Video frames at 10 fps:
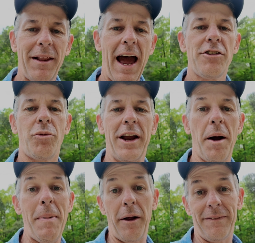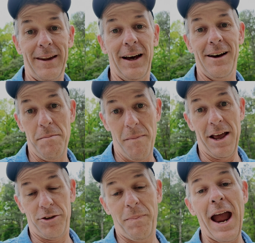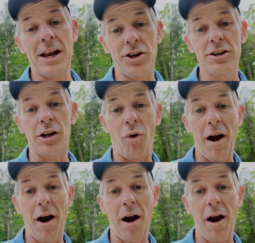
last week about the Is Pain Good,